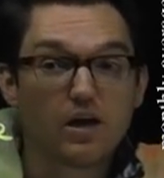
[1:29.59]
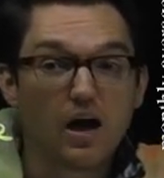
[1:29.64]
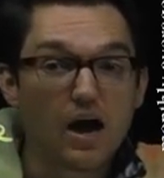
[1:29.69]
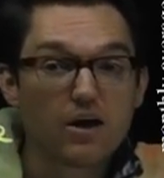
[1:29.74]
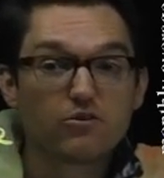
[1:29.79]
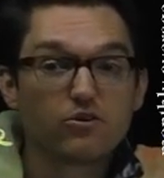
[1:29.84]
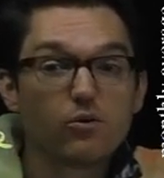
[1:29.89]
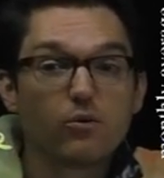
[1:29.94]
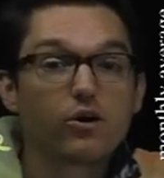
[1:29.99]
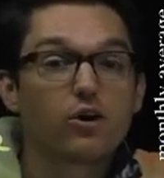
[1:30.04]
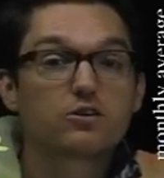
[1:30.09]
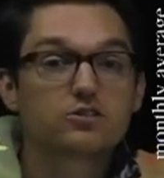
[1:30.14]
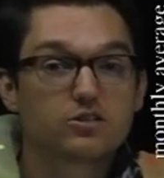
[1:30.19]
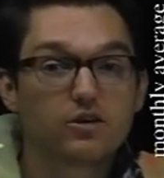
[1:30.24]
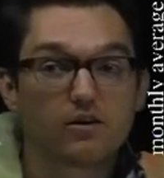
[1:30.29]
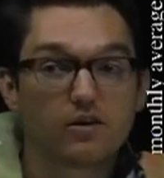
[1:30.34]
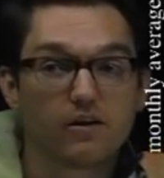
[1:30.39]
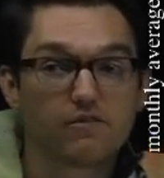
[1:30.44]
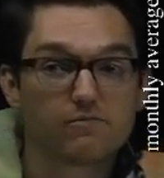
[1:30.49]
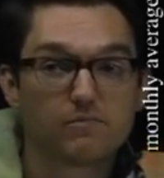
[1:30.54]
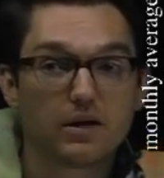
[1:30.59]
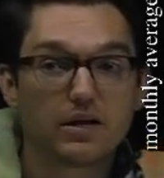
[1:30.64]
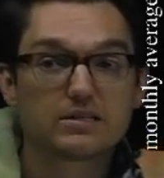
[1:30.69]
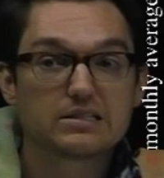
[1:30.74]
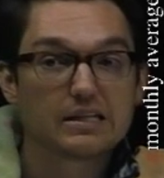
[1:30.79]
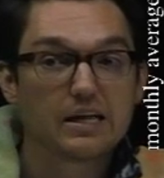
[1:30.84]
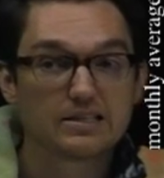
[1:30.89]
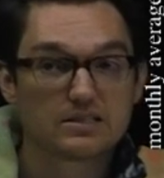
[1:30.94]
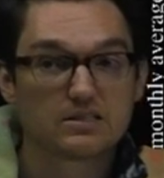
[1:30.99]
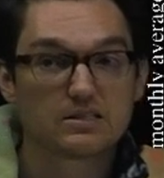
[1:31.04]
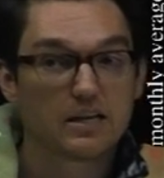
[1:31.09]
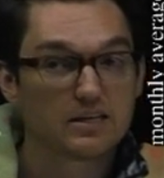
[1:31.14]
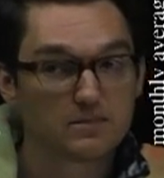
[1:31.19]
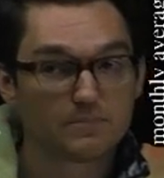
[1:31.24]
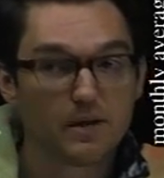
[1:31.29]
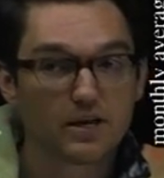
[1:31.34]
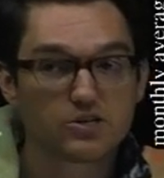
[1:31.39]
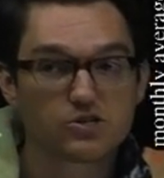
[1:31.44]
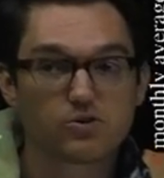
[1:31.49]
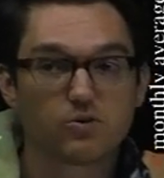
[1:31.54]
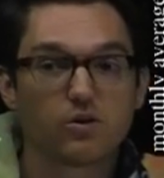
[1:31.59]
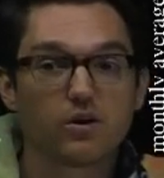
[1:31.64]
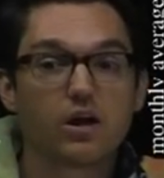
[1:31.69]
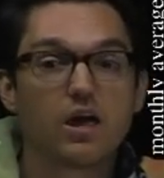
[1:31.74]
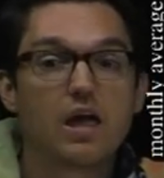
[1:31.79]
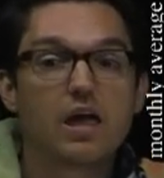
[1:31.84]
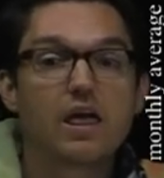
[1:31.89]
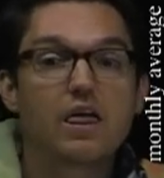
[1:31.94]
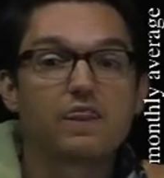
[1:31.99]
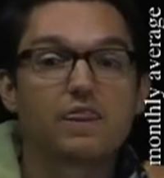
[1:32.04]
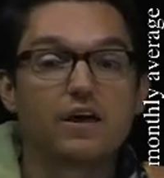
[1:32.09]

I don't know what RCRF means. Let's make sure